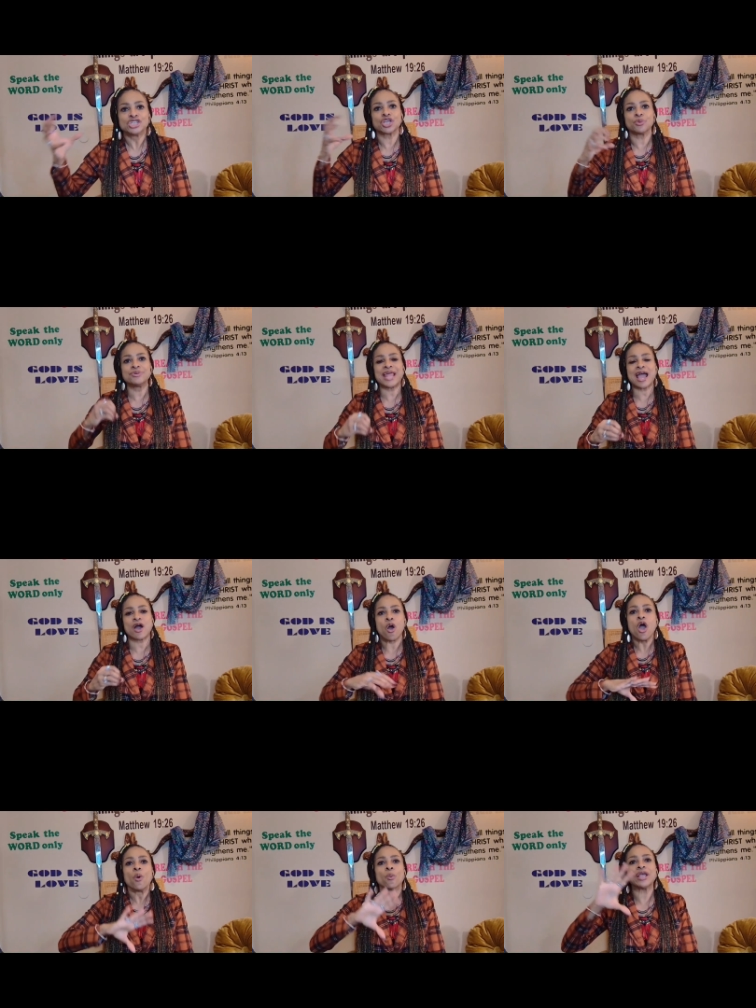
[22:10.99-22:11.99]
So
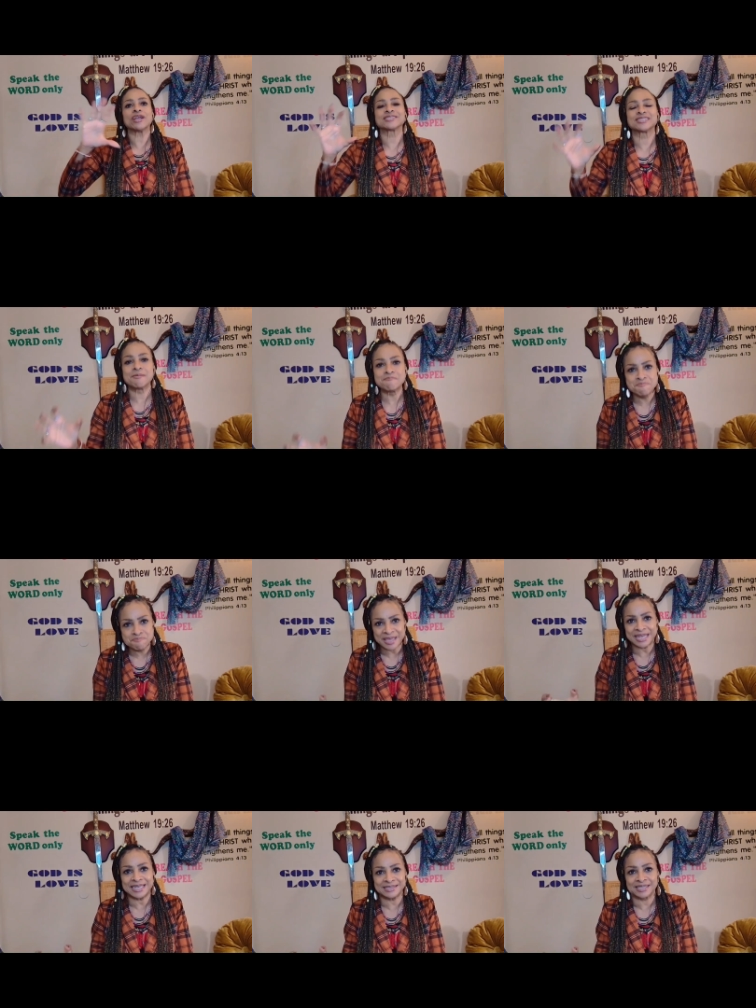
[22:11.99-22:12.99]
now we are
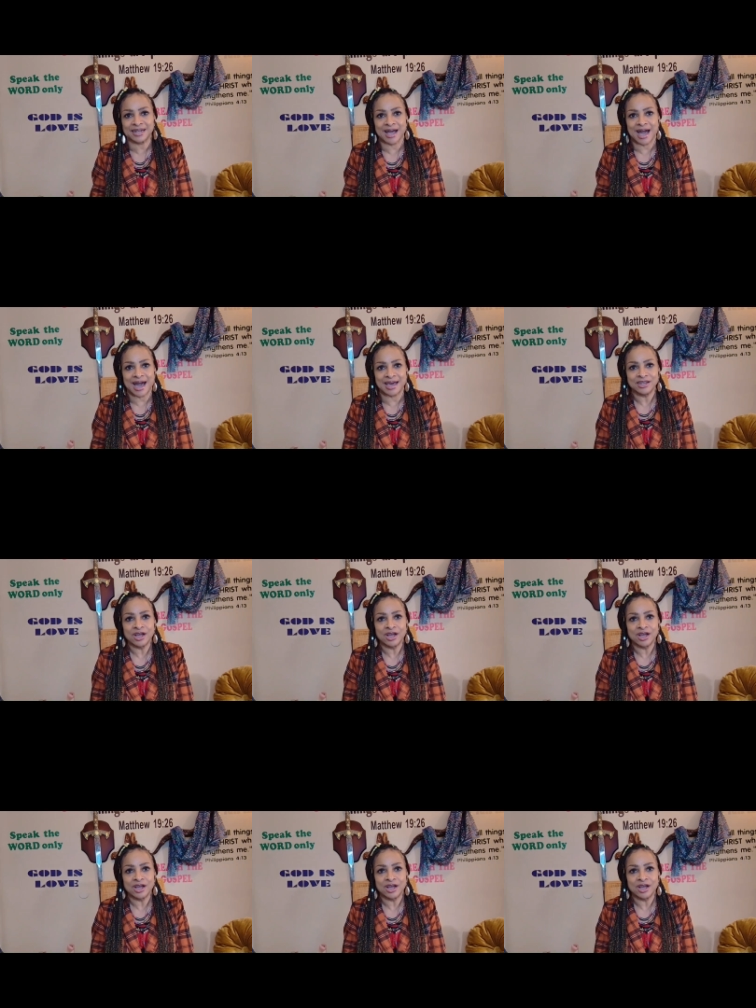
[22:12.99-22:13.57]
submitting to God